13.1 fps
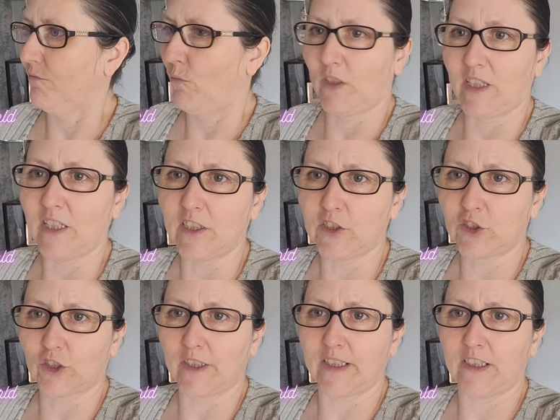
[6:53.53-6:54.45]
wanting a
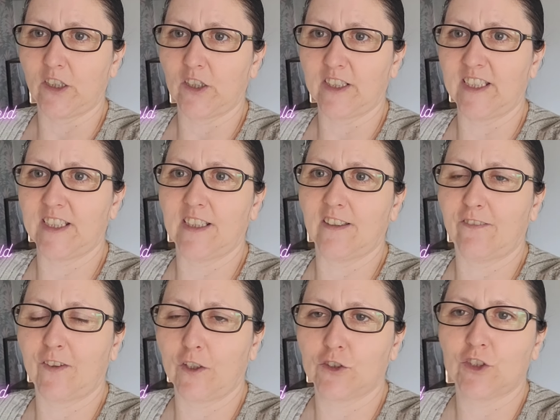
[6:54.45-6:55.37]
drink or needing the
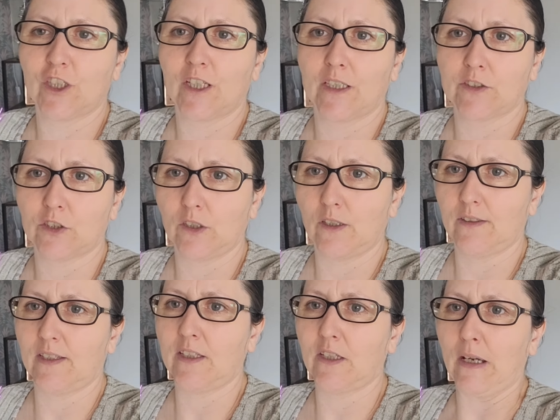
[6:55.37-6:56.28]
phone charger
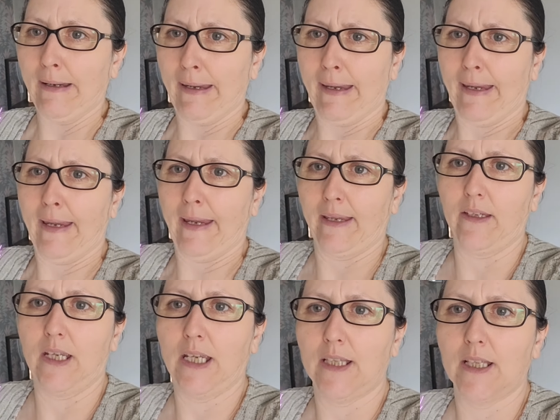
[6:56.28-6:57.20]
and then you go, Shh,
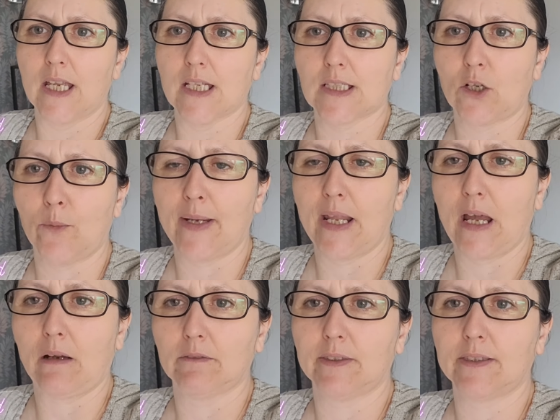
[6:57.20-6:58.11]
you hear the hiss coming
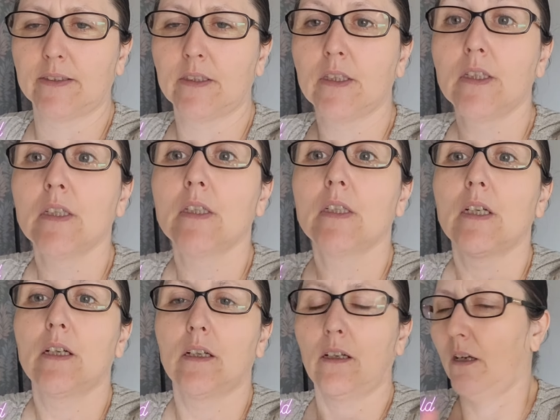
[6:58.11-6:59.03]
out of it.
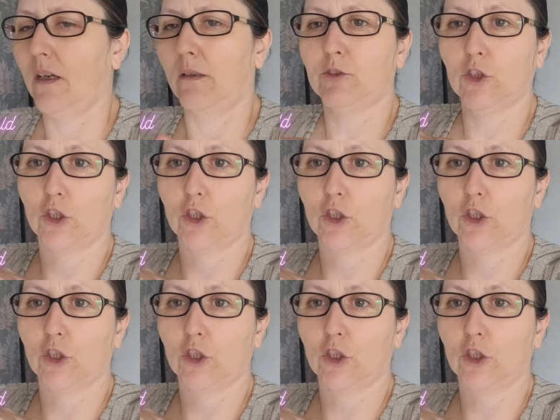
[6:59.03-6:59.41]
I'm